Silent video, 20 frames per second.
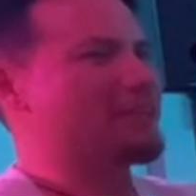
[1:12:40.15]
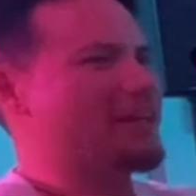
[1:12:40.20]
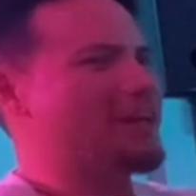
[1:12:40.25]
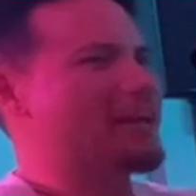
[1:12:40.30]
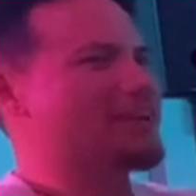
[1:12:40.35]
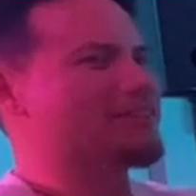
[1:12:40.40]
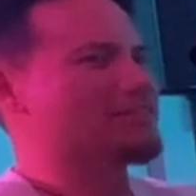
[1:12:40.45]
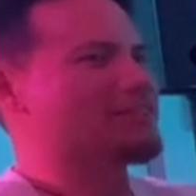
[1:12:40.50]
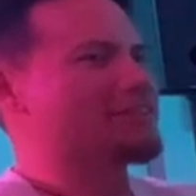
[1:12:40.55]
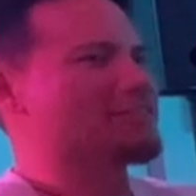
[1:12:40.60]
They
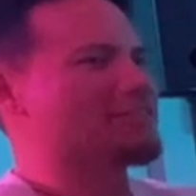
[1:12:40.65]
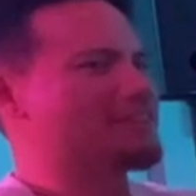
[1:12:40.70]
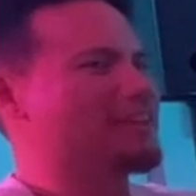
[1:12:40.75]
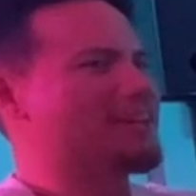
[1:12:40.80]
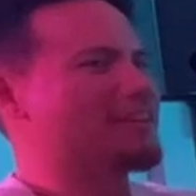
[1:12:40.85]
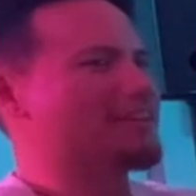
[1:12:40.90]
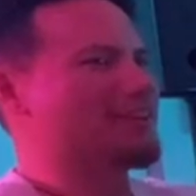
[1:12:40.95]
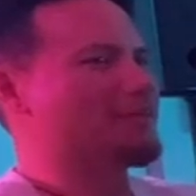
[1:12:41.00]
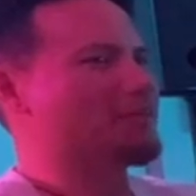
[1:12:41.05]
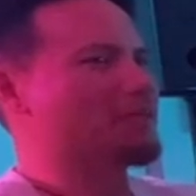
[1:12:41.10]
actually have
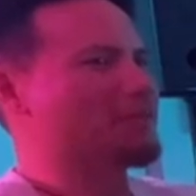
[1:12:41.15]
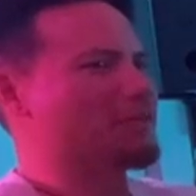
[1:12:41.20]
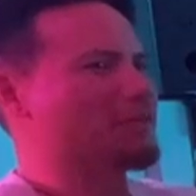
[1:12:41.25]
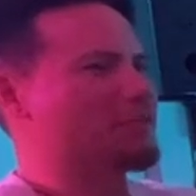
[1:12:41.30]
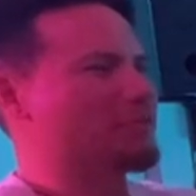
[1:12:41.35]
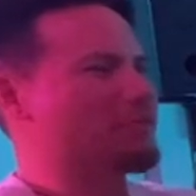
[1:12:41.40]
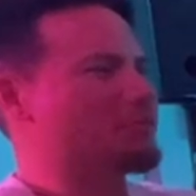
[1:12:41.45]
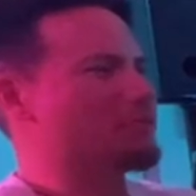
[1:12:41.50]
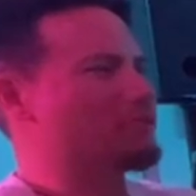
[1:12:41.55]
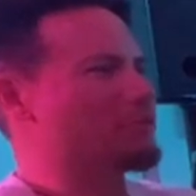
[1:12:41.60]
sat down
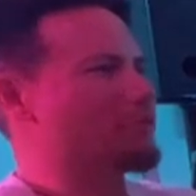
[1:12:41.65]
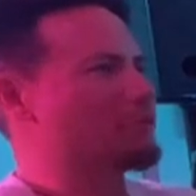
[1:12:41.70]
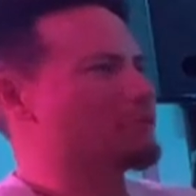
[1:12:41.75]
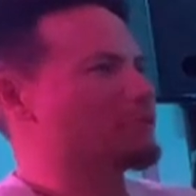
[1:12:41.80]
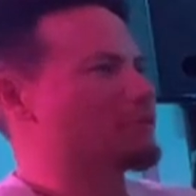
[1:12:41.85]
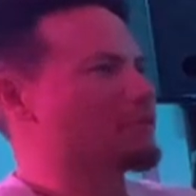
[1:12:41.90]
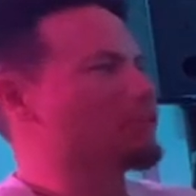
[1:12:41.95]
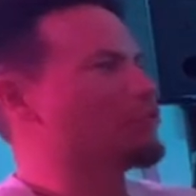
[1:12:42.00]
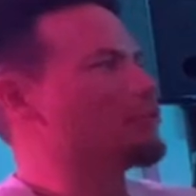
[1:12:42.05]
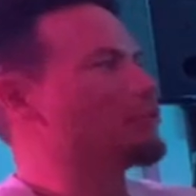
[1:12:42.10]
with the,
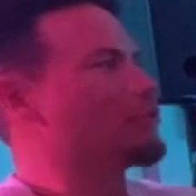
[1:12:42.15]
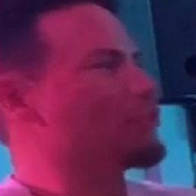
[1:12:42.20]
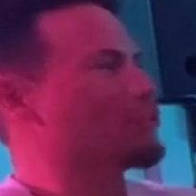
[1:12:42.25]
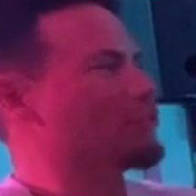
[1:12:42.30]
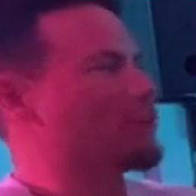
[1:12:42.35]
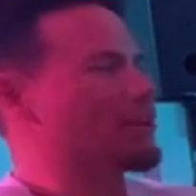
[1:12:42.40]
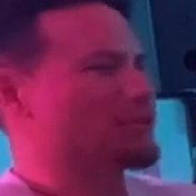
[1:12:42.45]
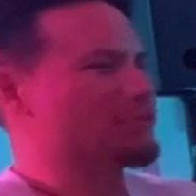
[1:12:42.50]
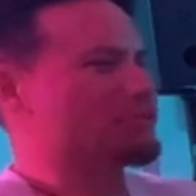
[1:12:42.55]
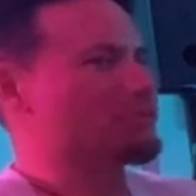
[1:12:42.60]
the Lord of the
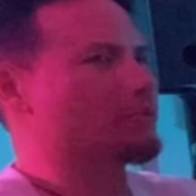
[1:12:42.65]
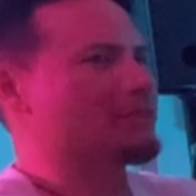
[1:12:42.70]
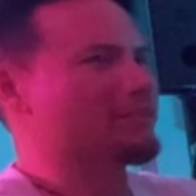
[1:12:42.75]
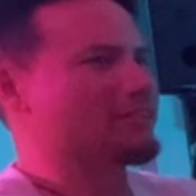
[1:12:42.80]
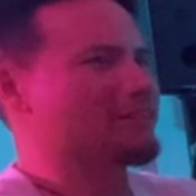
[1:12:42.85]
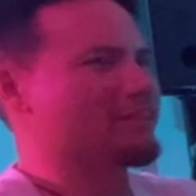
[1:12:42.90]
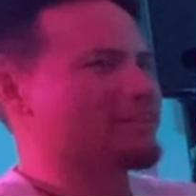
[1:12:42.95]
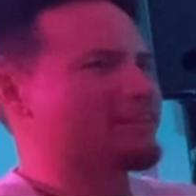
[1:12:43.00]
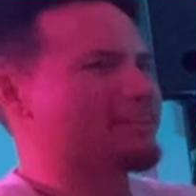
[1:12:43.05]
Rings one.